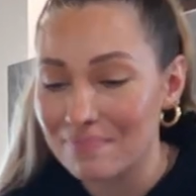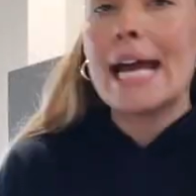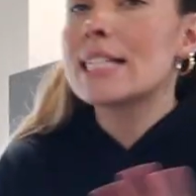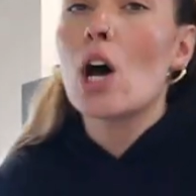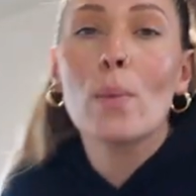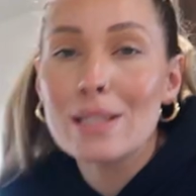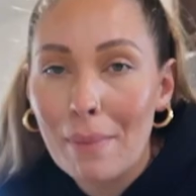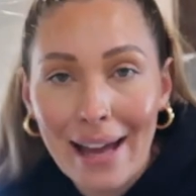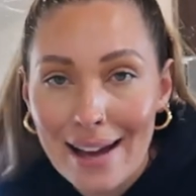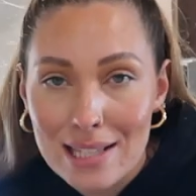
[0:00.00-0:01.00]
It's always
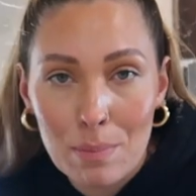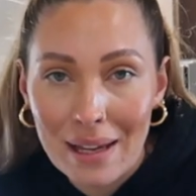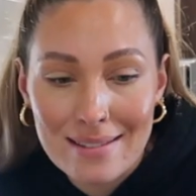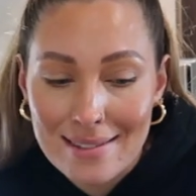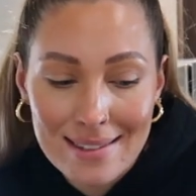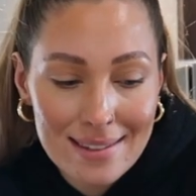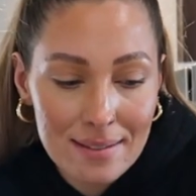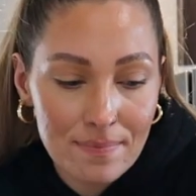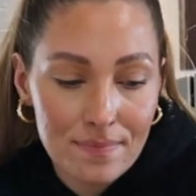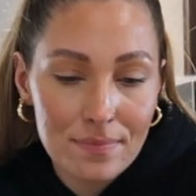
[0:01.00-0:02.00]
my husband's
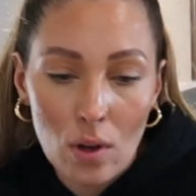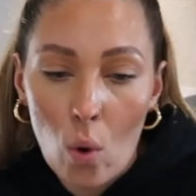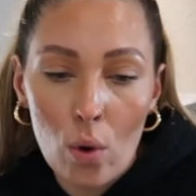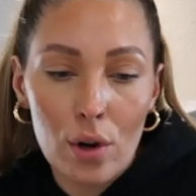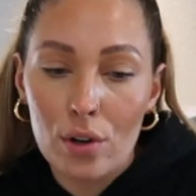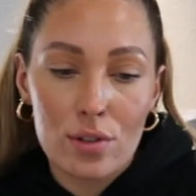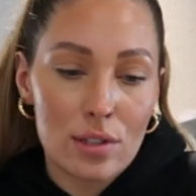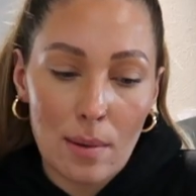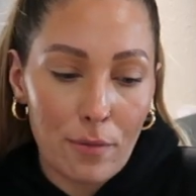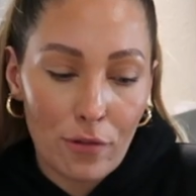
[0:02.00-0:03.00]
or
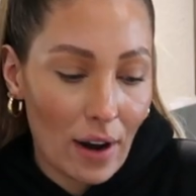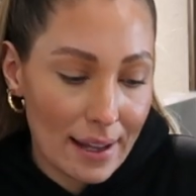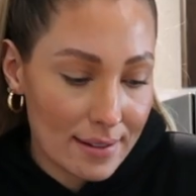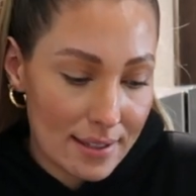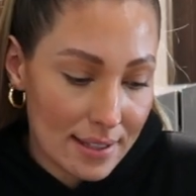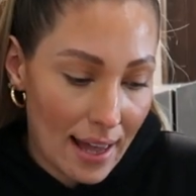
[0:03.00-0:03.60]
some friends